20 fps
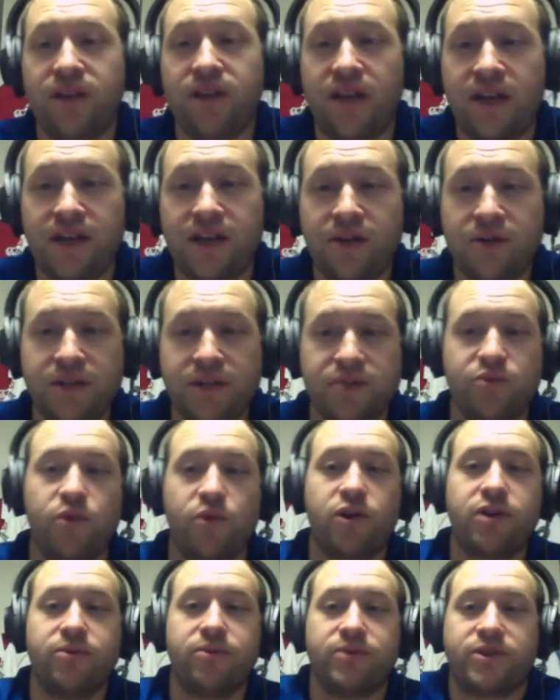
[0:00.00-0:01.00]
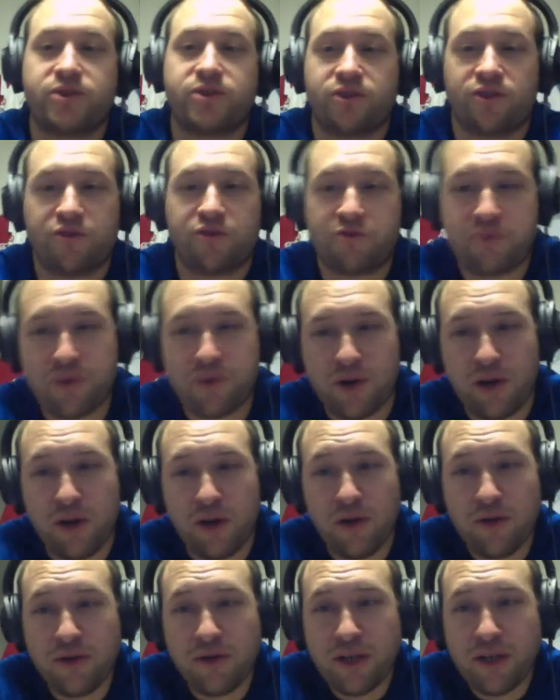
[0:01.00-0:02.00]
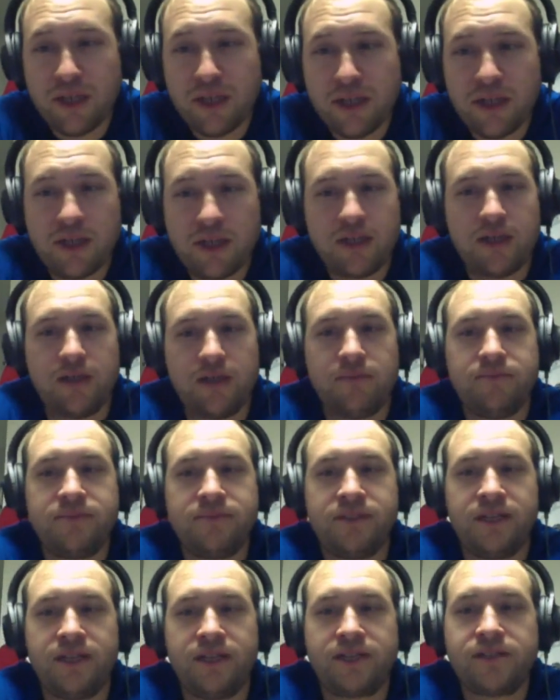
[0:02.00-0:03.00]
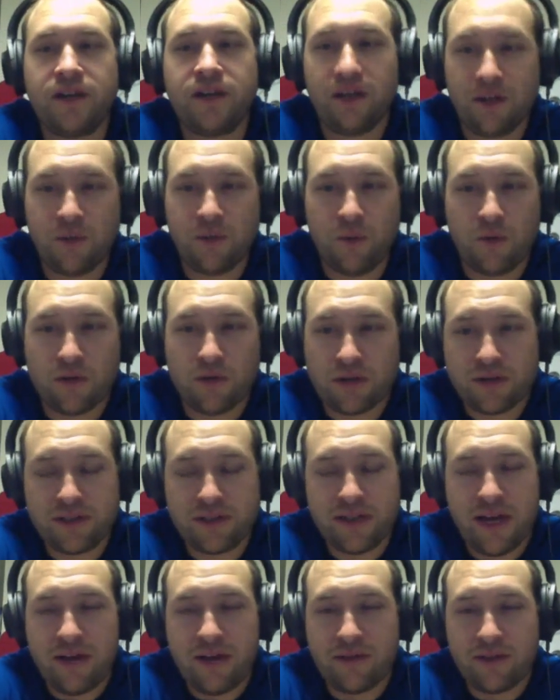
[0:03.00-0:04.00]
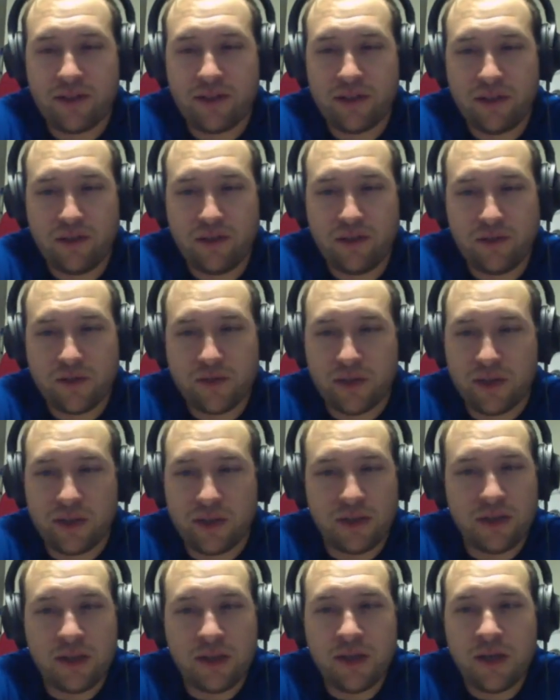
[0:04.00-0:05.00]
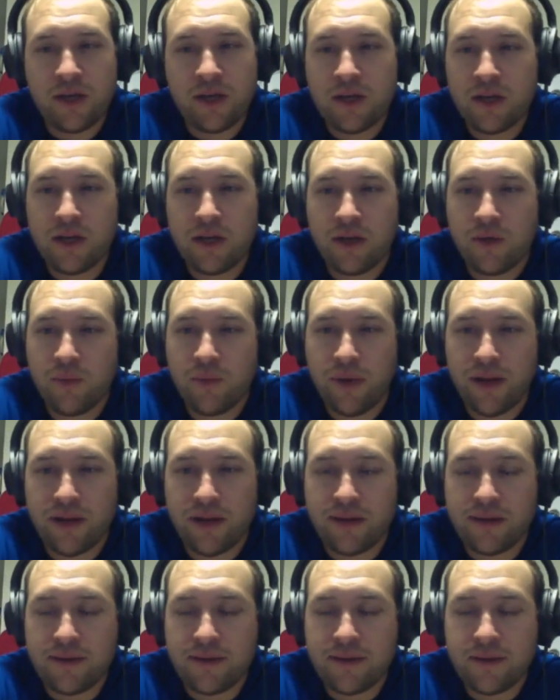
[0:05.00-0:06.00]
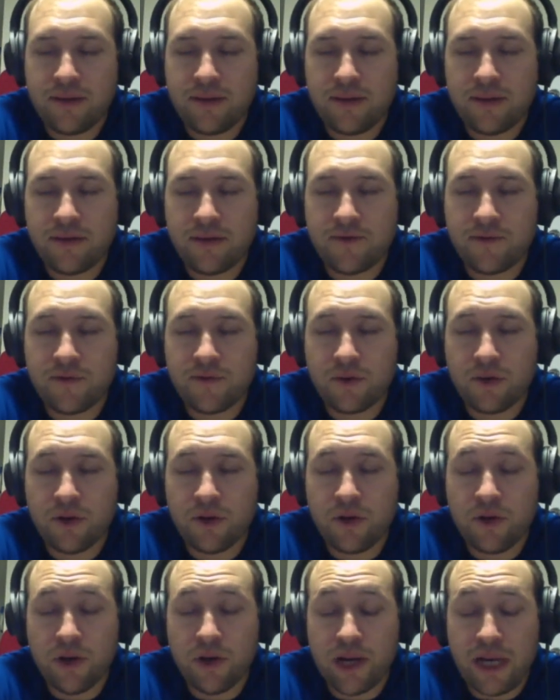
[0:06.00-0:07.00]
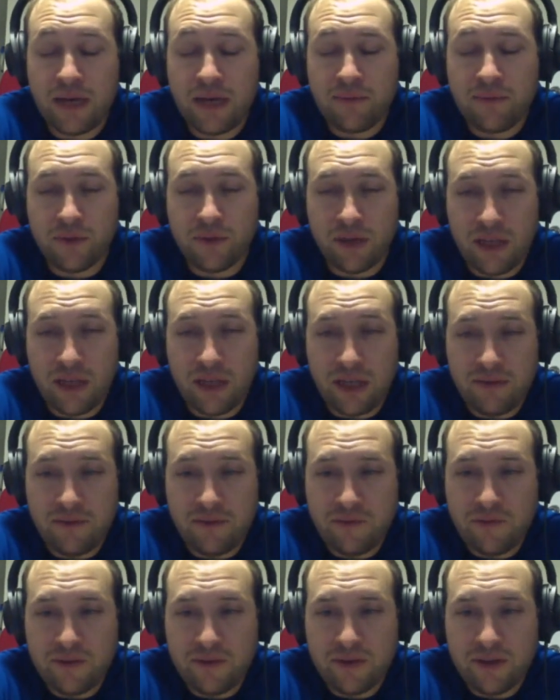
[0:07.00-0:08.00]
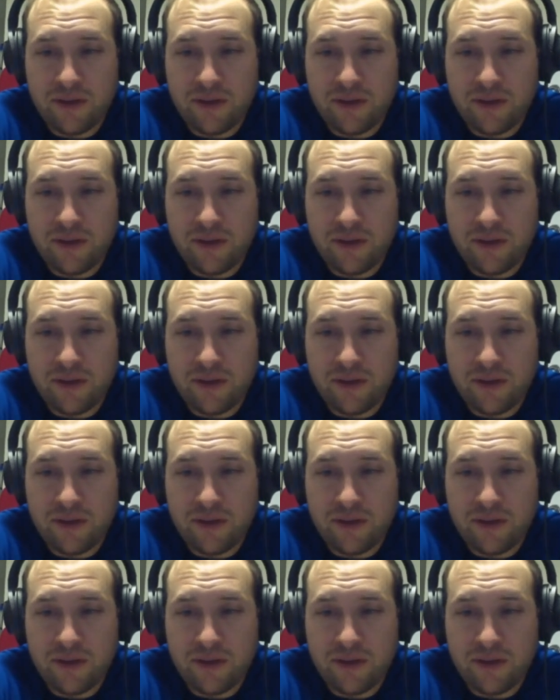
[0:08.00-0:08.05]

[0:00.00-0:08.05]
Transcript: I know he's working with Serve Pro. Did a ton of work down in Houston for hurricane relief.